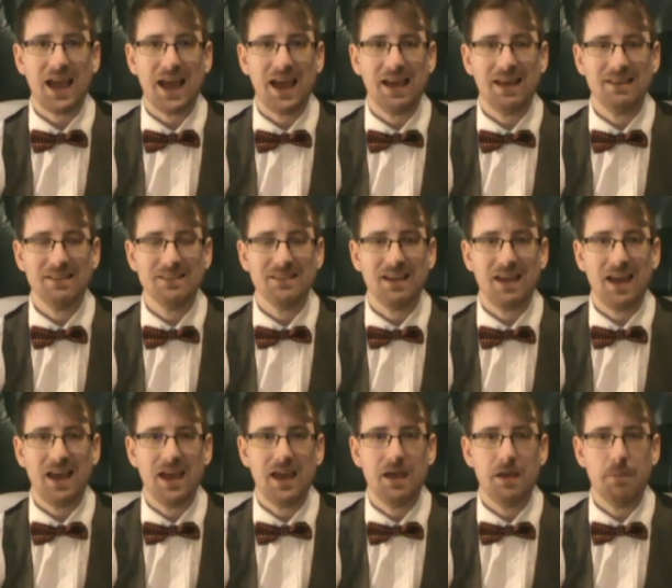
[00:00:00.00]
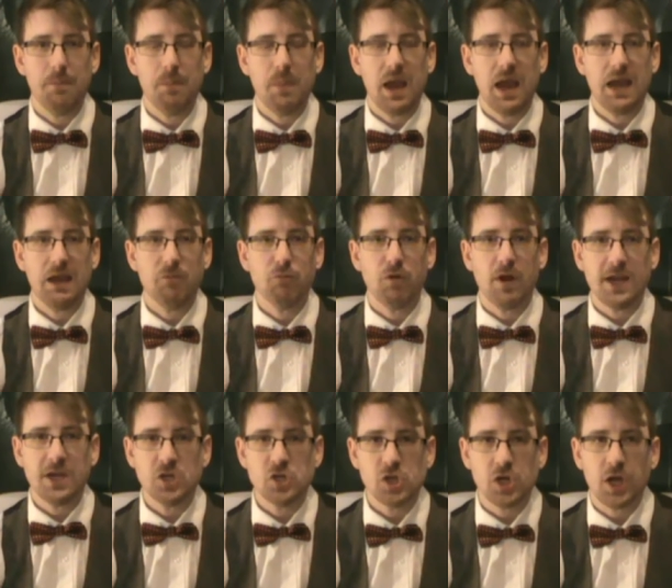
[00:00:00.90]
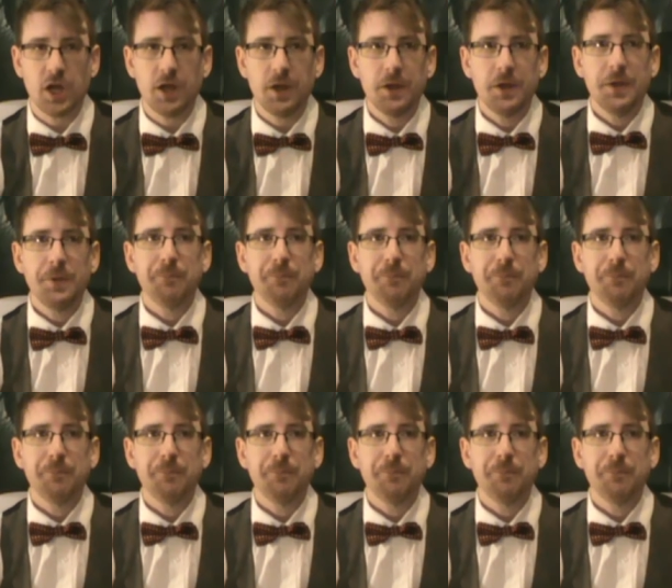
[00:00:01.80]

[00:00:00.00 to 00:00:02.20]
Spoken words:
as a ranger,